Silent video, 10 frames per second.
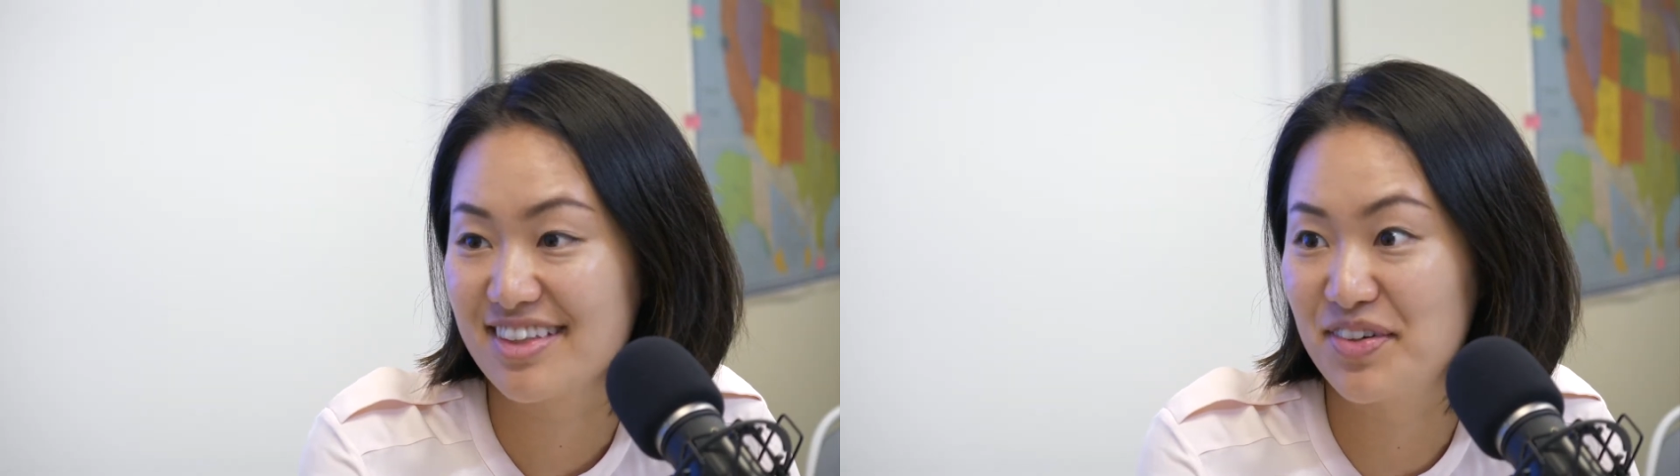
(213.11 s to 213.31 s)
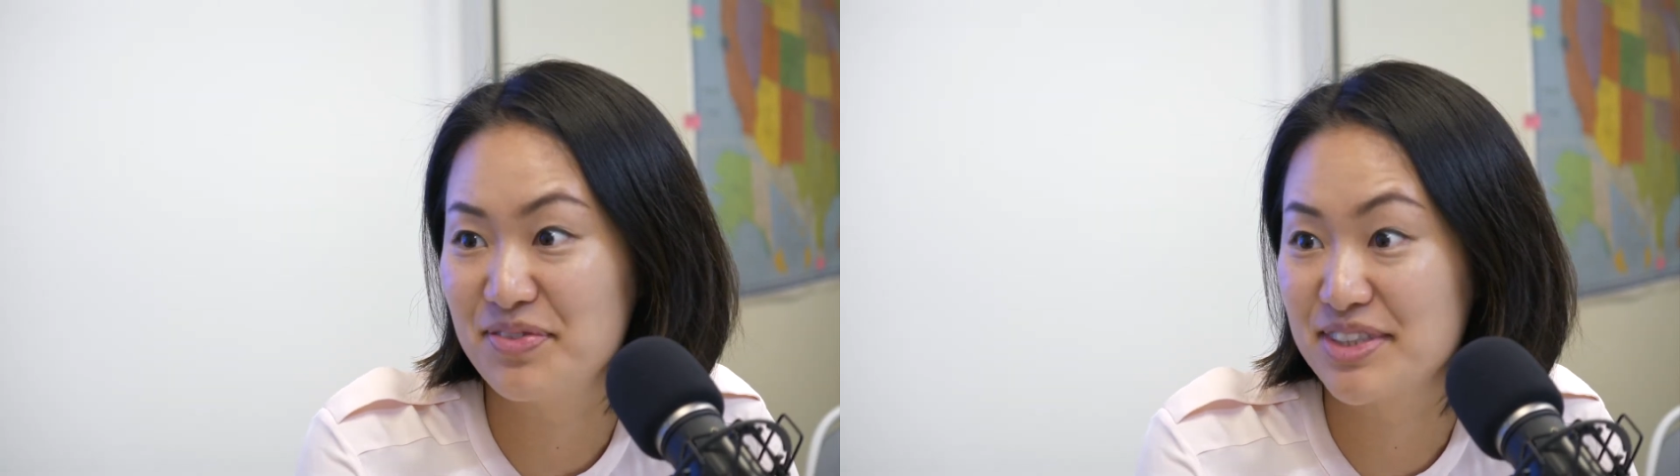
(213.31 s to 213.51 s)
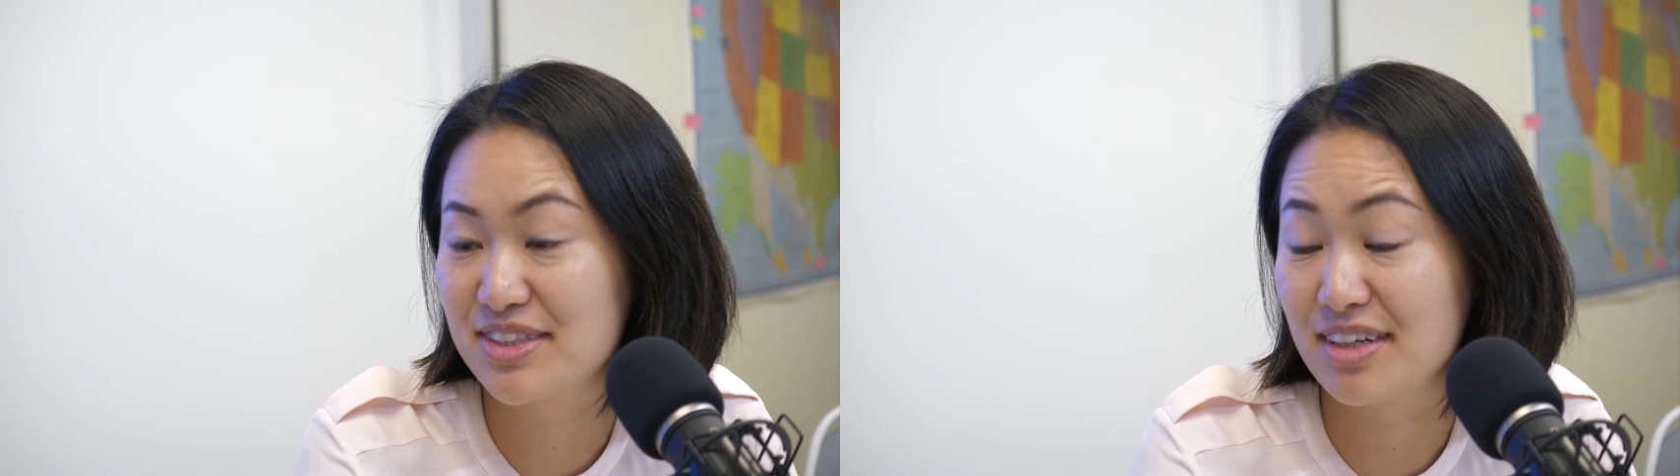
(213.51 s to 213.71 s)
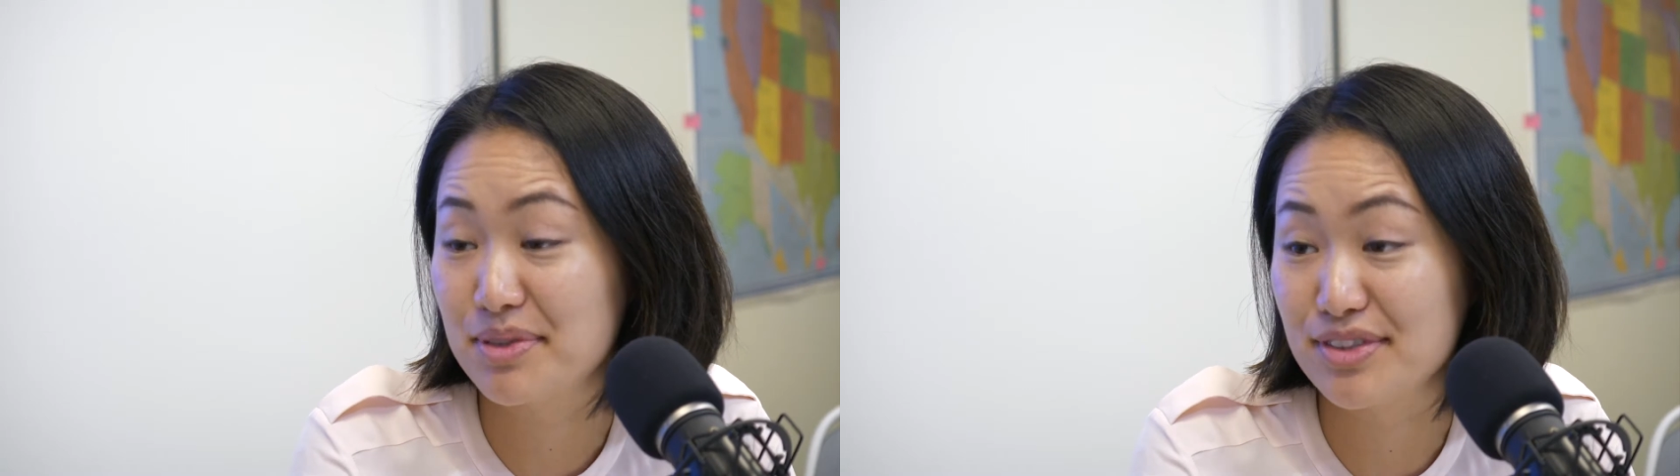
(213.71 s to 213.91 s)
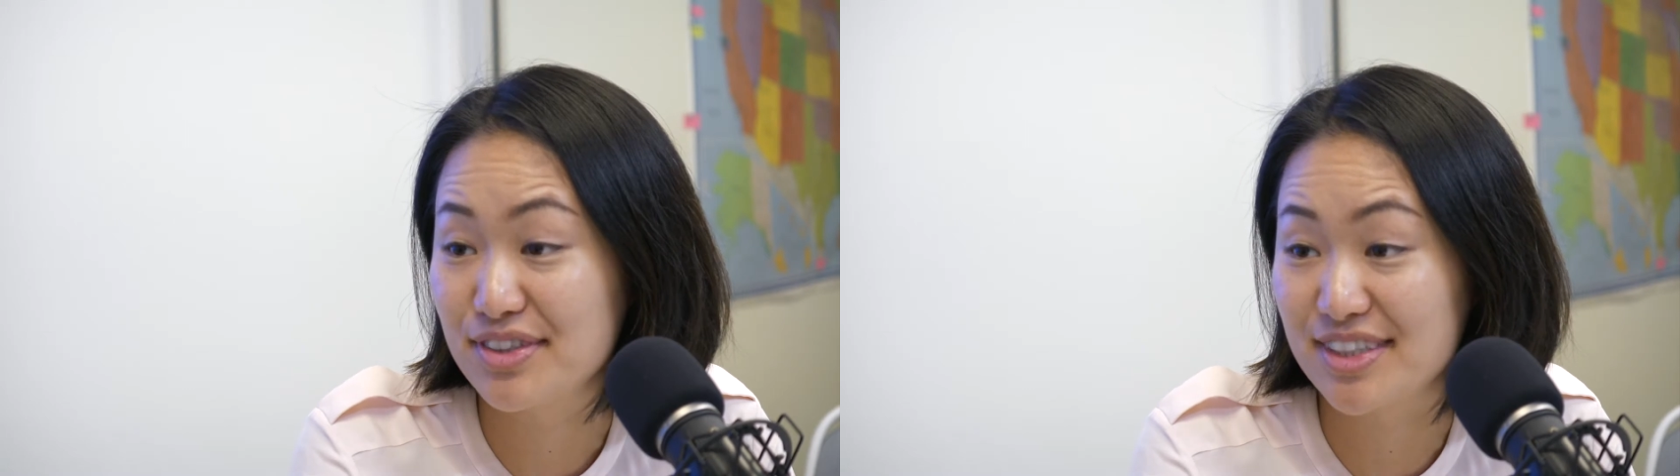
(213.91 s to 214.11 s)
almost
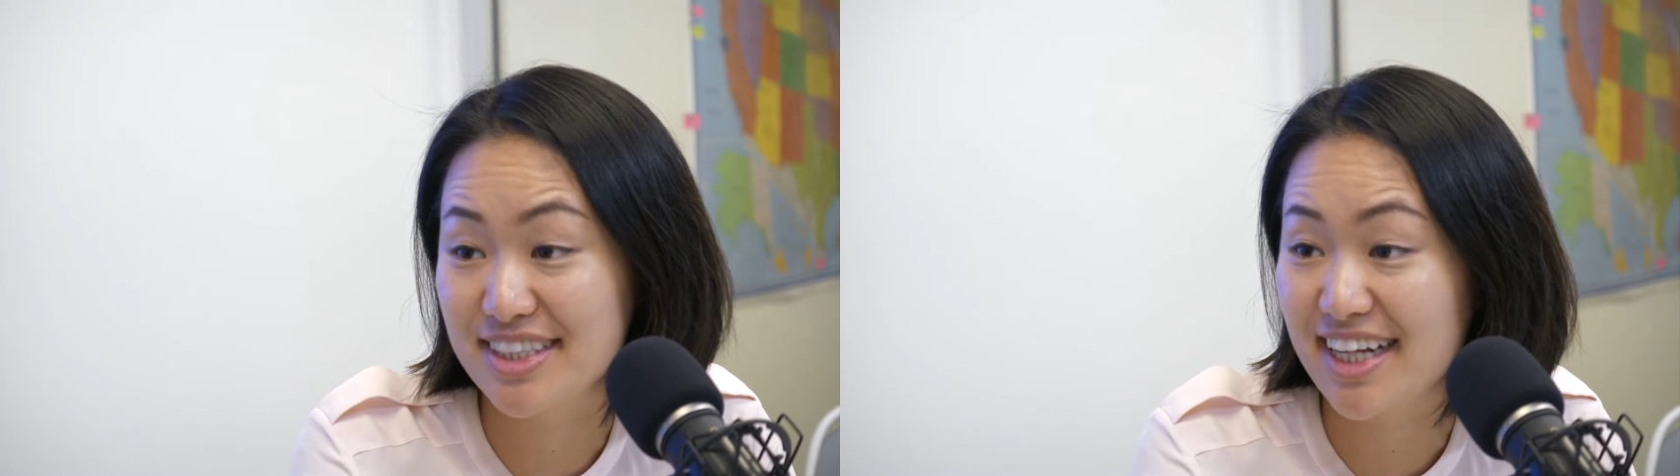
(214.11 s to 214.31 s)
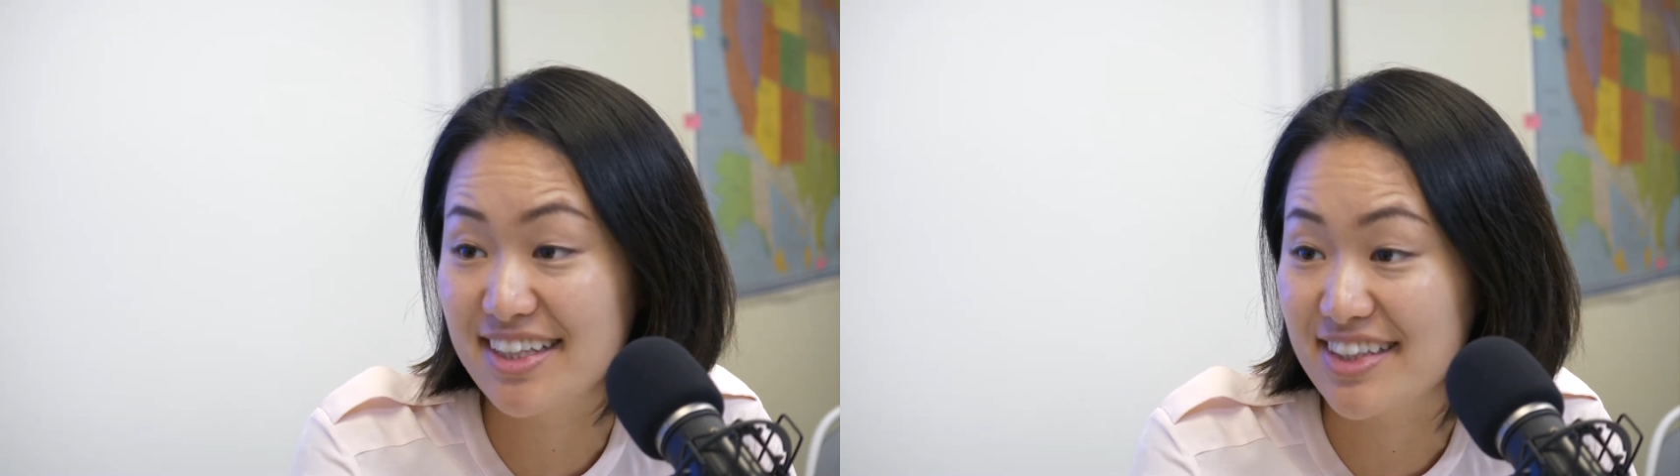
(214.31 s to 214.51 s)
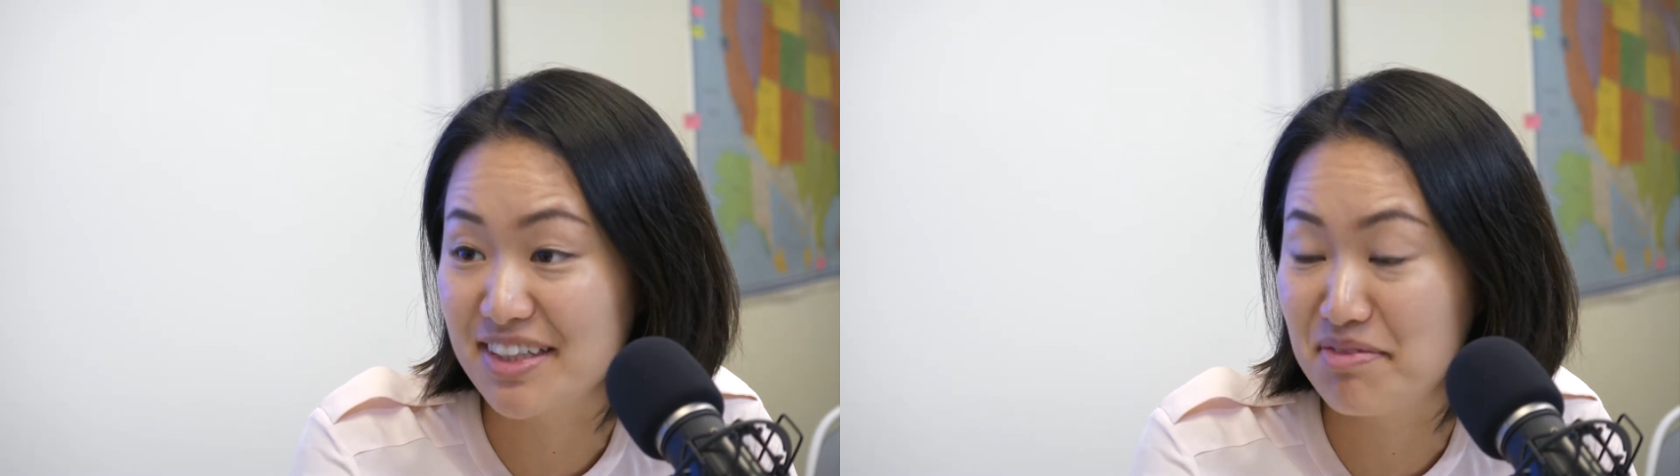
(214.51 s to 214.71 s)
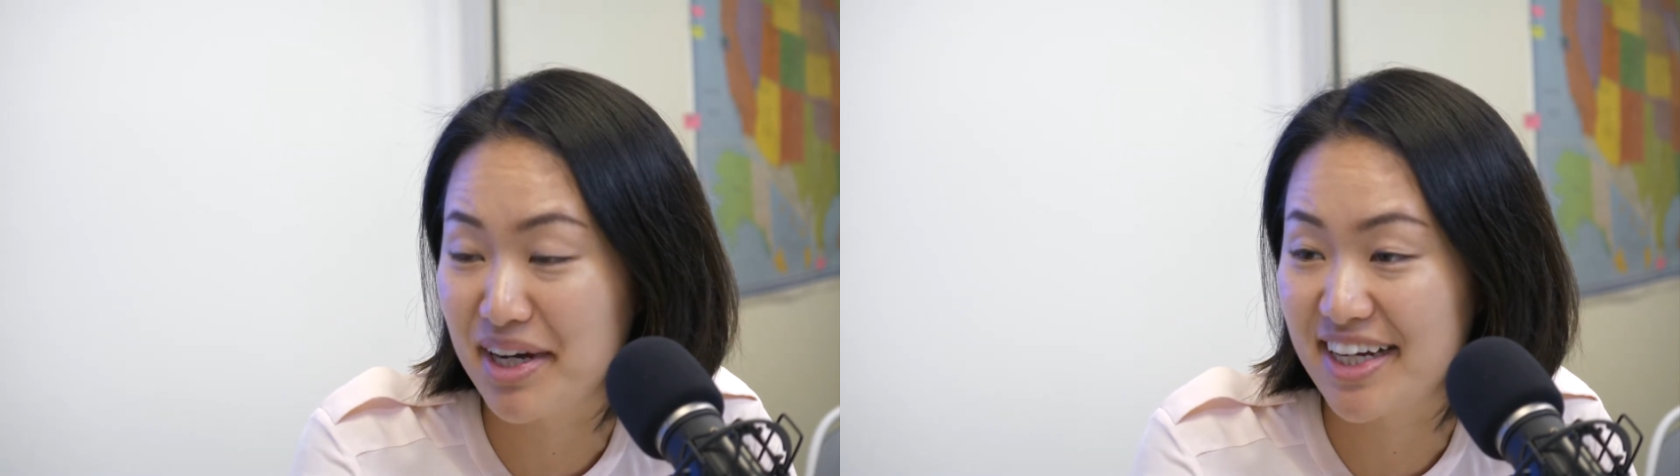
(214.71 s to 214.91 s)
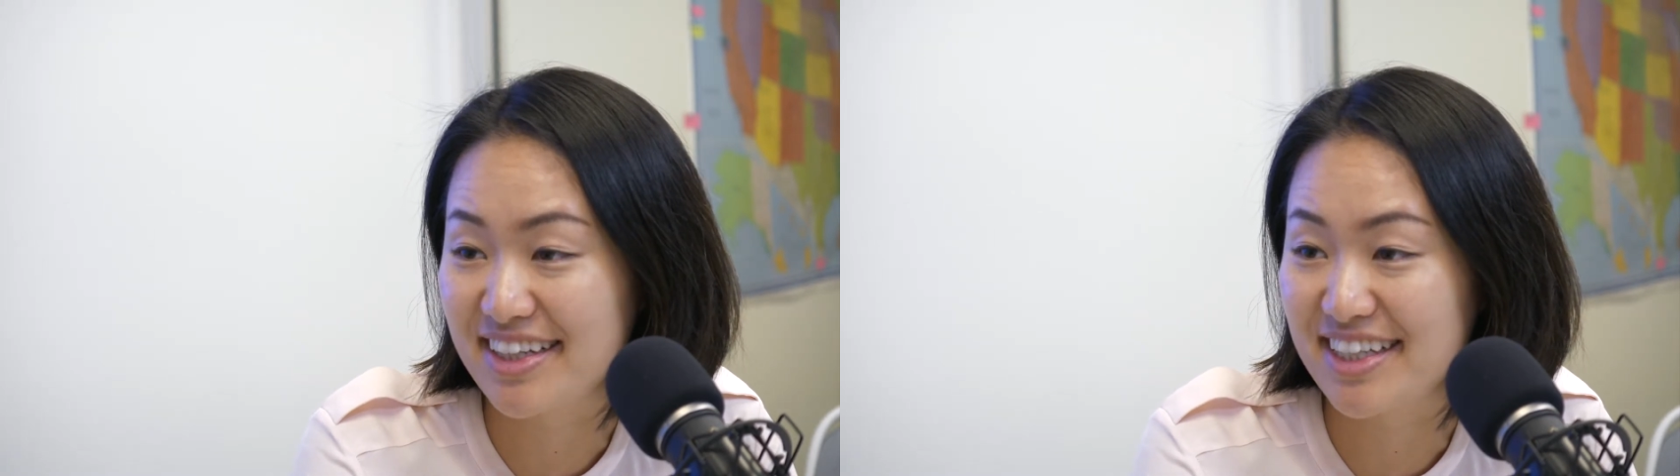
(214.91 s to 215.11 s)
double your salary
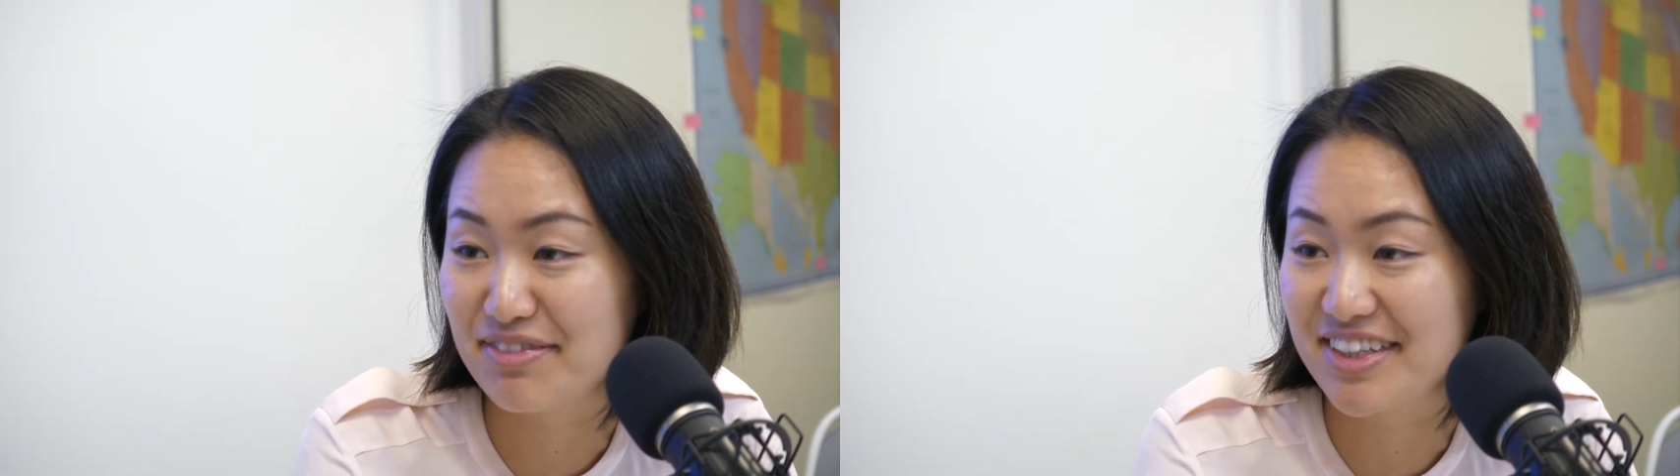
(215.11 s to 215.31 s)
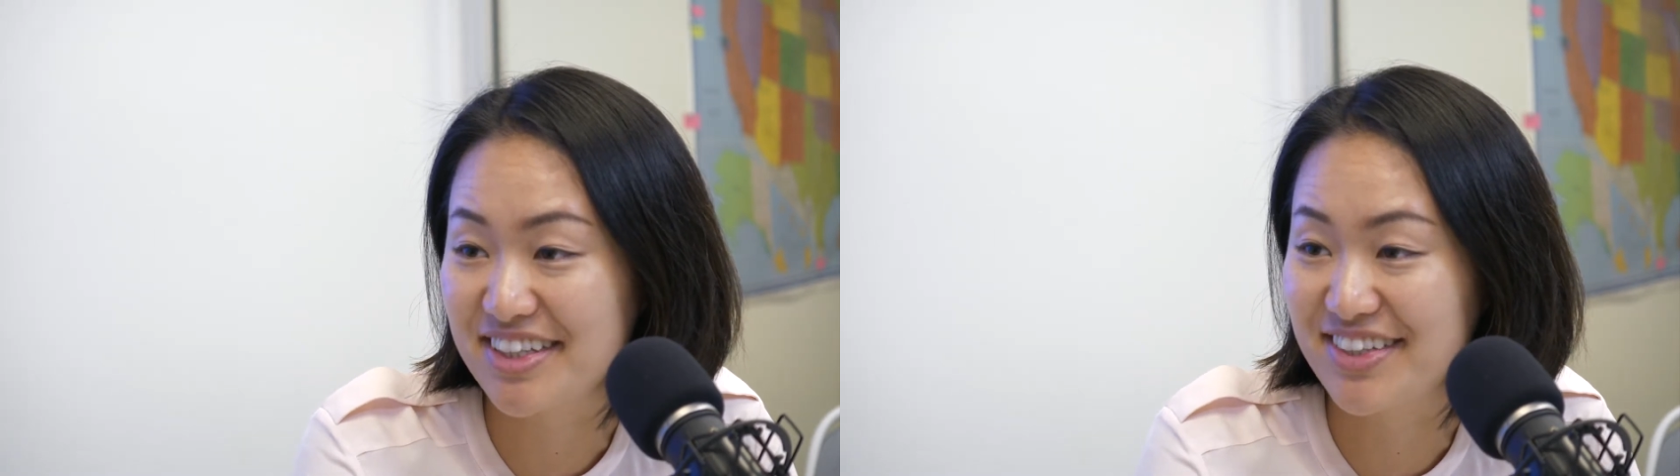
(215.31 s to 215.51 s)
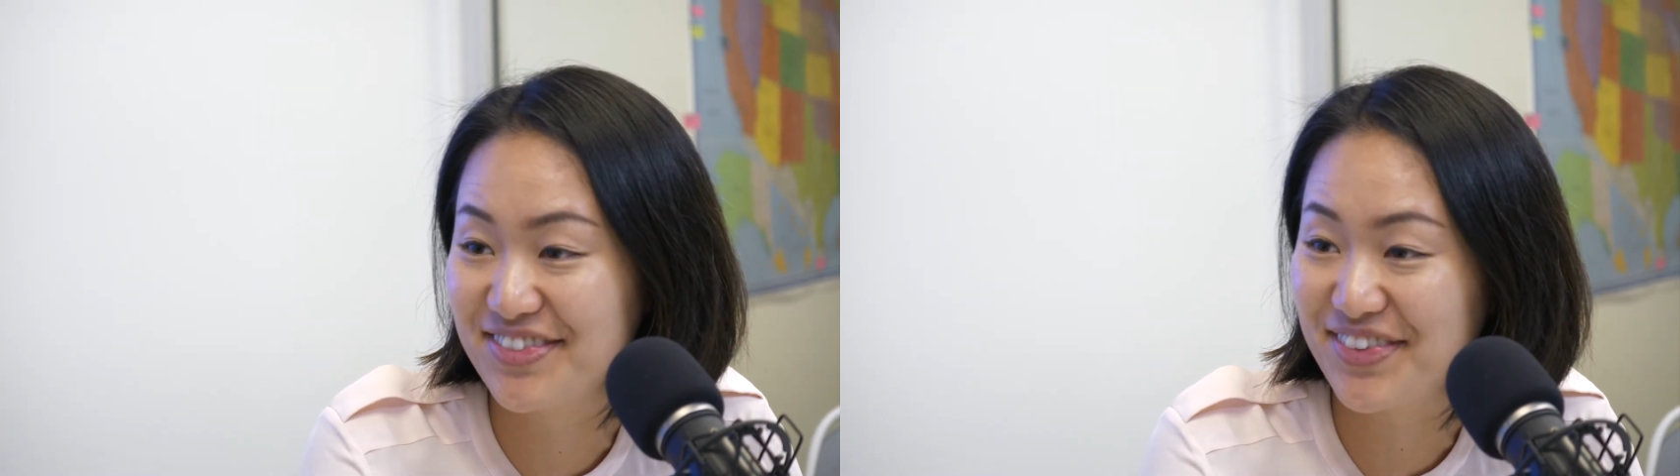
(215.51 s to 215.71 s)
by giving on a